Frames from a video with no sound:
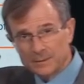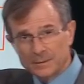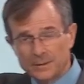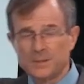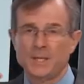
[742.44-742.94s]

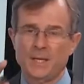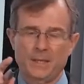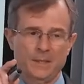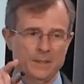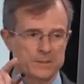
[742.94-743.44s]
You
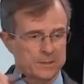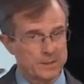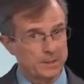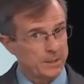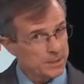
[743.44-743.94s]
say it's
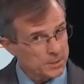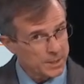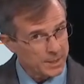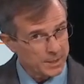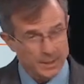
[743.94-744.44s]
an
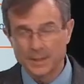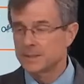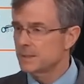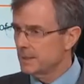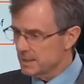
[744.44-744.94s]
electron, and I
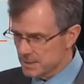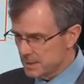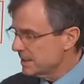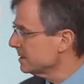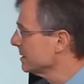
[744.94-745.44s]
say yes it
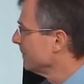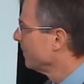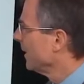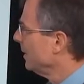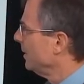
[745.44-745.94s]
is.
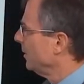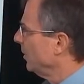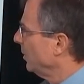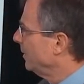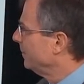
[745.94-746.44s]

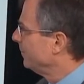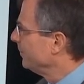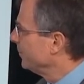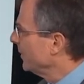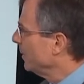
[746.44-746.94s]
Um,
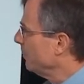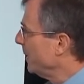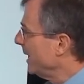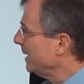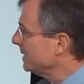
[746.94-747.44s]

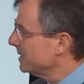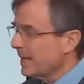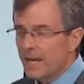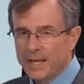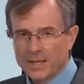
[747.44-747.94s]
beta
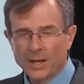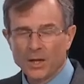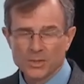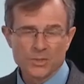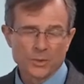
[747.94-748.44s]
decay
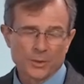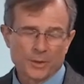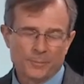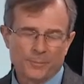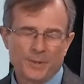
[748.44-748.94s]
also
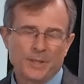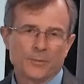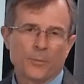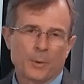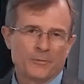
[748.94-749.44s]
can be in the
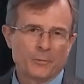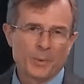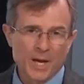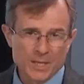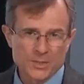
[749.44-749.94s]
form of a
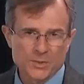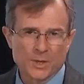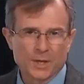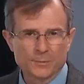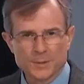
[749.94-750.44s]

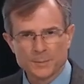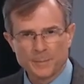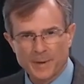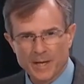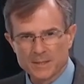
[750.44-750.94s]
positron, which is a
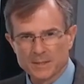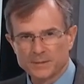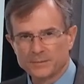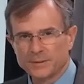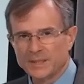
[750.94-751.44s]

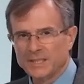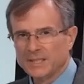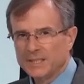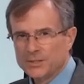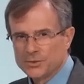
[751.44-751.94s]
positively
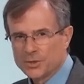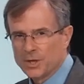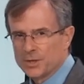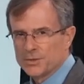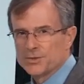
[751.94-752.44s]

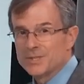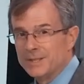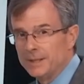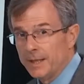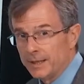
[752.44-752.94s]
charged
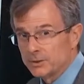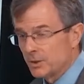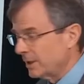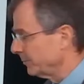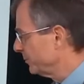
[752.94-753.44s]

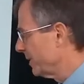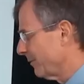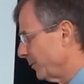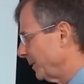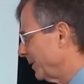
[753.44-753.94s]
electron, which I
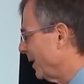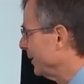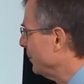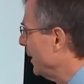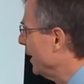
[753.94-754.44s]
haven't really talked
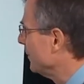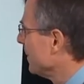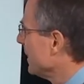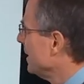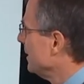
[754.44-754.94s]
about.
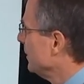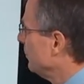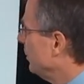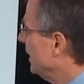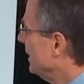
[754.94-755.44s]

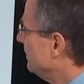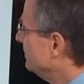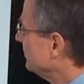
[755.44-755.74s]
But